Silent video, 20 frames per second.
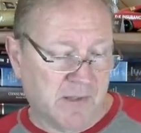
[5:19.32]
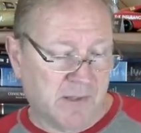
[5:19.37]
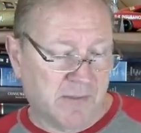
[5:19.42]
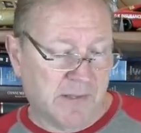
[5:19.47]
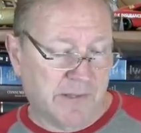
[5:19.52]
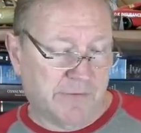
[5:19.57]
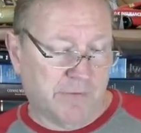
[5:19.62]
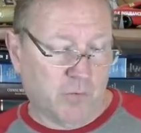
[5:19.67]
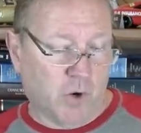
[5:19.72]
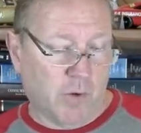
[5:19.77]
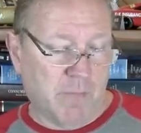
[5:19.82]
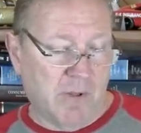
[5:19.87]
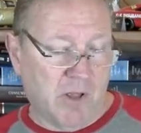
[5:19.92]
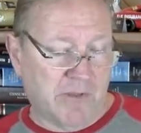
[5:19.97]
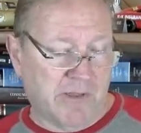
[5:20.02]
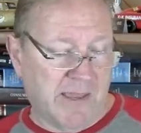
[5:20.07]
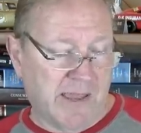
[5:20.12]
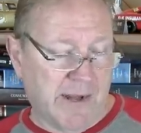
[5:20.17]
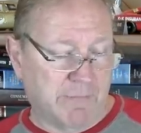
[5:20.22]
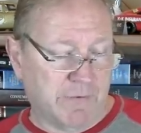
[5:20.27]
that
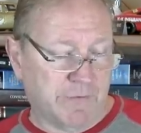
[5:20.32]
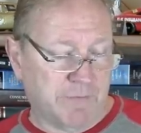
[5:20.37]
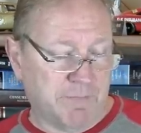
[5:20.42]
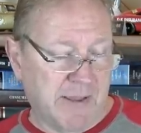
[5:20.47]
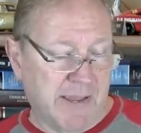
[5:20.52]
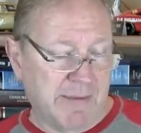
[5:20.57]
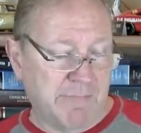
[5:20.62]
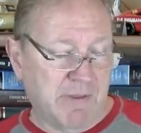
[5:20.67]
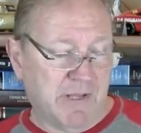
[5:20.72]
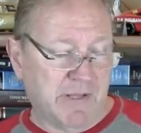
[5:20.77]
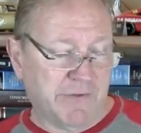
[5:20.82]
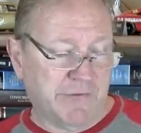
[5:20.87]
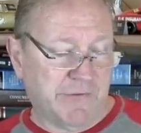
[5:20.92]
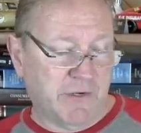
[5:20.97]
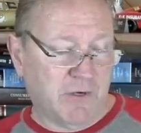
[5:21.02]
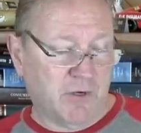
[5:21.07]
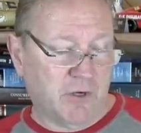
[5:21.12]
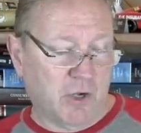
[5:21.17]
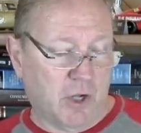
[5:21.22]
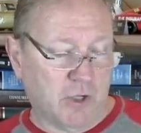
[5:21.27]
doorbell cameras may be
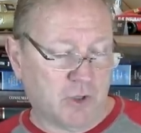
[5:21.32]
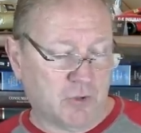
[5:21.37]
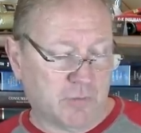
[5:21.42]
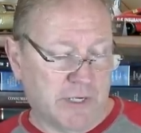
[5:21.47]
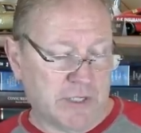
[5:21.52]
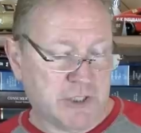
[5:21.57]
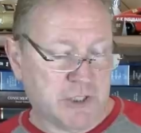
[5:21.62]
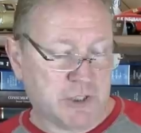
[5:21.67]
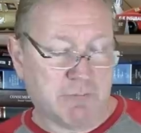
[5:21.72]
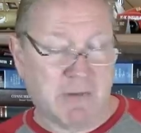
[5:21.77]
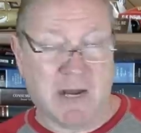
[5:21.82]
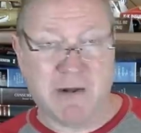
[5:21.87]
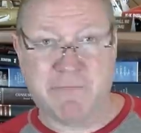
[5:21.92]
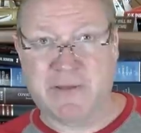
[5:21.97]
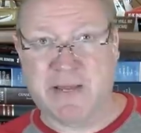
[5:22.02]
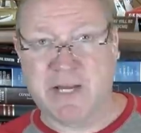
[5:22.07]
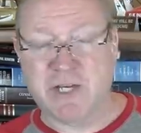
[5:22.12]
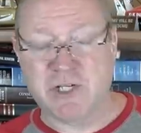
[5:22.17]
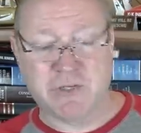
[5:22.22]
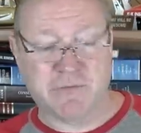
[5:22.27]
considered alterations or
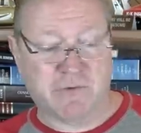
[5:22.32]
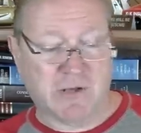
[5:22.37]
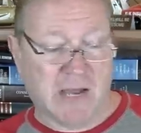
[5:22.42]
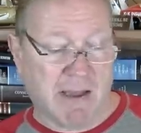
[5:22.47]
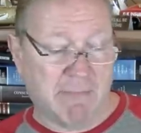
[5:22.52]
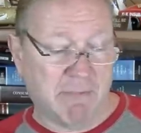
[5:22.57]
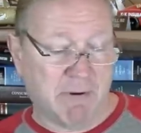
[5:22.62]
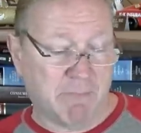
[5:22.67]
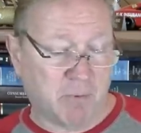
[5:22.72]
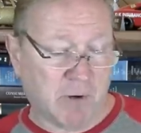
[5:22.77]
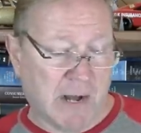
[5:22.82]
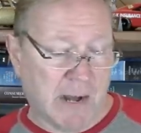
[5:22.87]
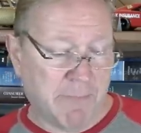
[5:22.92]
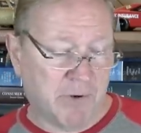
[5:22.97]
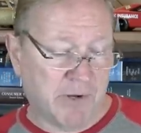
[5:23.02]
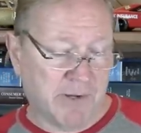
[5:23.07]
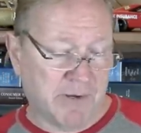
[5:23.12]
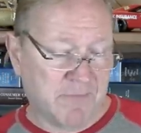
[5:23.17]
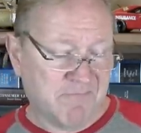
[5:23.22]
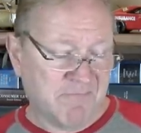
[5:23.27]
modifications of common
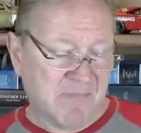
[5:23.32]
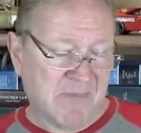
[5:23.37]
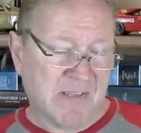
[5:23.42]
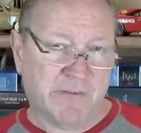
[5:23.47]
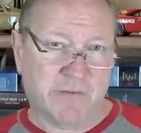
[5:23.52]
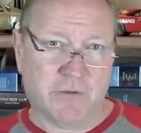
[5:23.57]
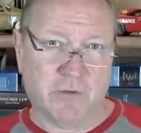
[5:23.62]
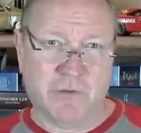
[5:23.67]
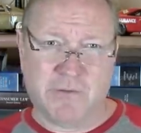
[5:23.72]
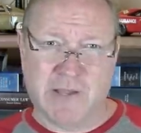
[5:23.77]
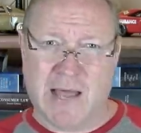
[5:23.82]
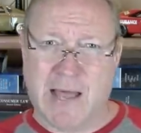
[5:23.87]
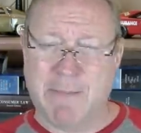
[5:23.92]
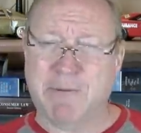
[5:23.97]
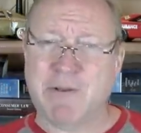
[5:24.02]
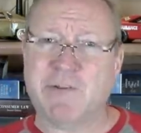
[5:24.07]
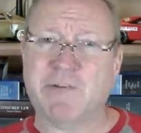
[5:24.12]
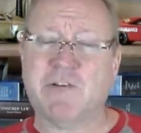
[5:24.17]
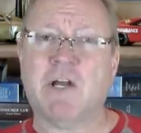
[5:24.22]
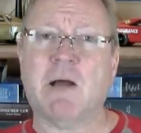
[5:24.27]
property. So the
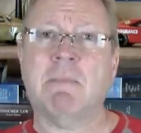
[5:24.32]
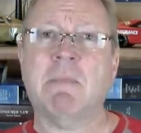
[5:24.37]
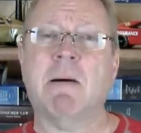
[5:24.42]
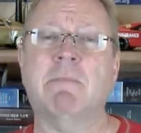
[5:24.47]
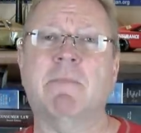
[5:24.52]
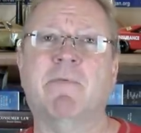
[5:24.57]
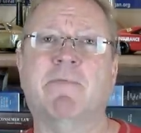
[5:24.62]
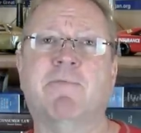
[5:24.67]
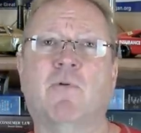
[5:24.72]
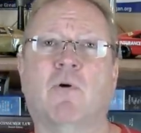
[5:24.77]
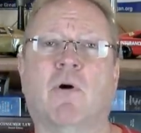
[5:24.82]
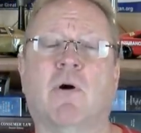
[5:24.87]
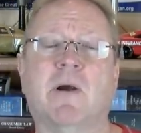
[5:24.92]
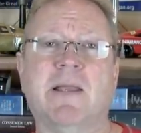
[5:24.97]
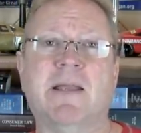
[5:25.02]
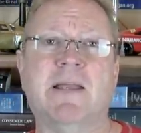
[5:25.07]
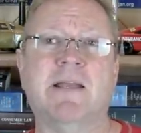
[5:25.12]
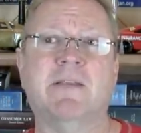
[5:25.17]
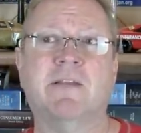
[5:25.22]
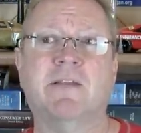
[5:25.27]
topic has come up
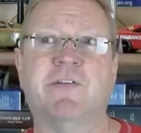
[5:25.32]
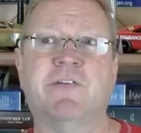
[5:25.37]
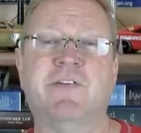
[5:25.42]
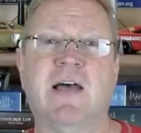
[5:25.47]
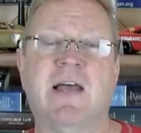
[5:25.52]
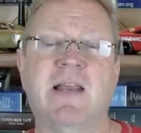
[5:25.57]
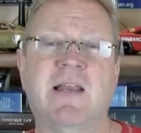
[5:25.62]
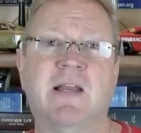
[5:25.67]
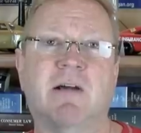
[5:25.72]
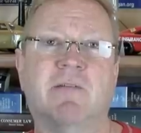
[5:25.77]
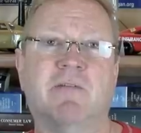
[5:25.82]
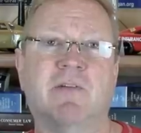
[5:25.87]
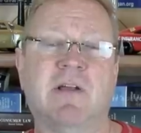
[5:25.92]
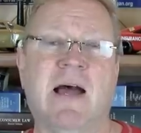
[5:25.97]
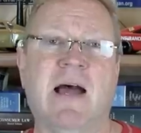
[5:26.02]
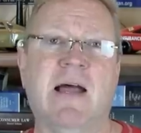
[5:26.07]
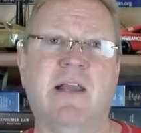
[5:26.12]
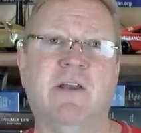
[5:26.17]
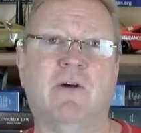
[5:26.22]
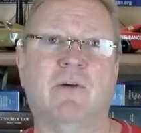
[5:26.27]
before in the setting of
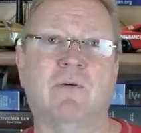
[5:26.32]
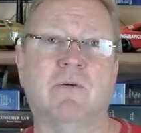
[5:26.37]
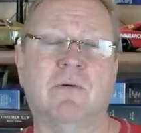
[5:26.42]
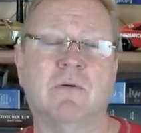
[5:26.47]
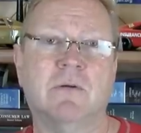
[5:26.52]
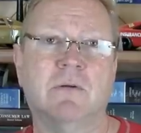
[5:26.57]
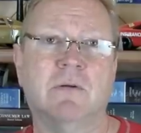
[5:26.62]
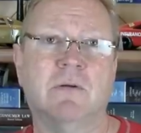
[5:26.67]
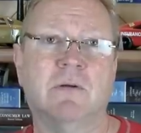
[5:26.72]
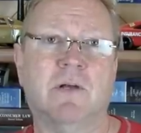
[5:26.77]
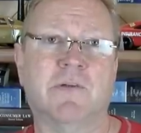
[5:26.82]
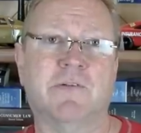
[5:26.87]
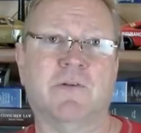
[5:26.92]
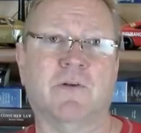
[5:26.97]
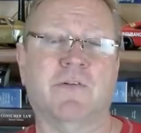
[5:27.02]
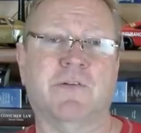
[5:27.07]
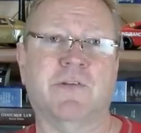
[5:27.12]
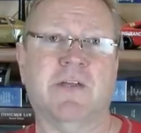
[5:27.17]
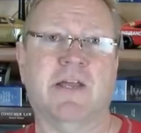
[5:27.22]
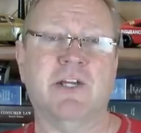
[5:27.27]
condo
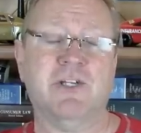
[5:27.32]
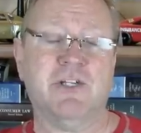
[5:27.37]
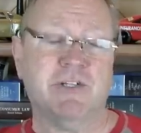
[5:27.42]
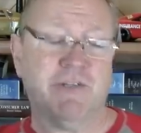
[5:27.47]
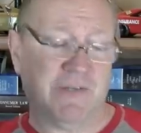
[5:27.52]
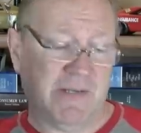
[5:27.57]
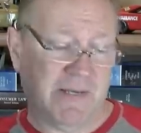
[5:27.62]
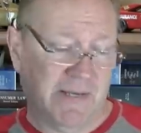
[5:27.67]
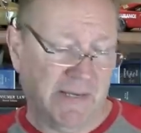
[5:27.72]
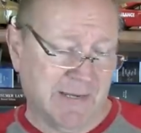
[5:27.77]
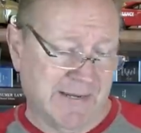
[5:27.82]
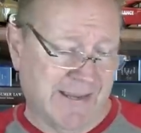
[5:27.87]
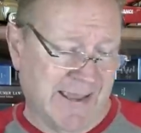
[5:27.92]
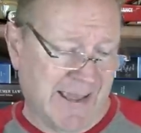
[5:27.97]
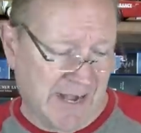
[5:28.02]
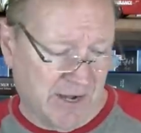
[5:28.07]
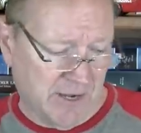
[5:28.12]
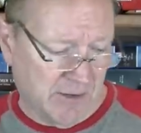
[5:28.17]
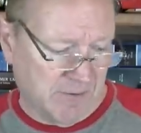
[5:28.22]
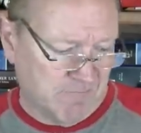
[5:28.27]
associations in
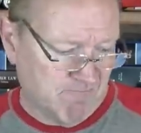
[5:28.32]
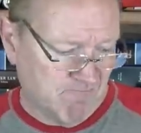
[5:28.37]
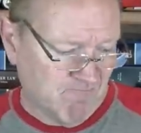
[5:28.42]
Canada.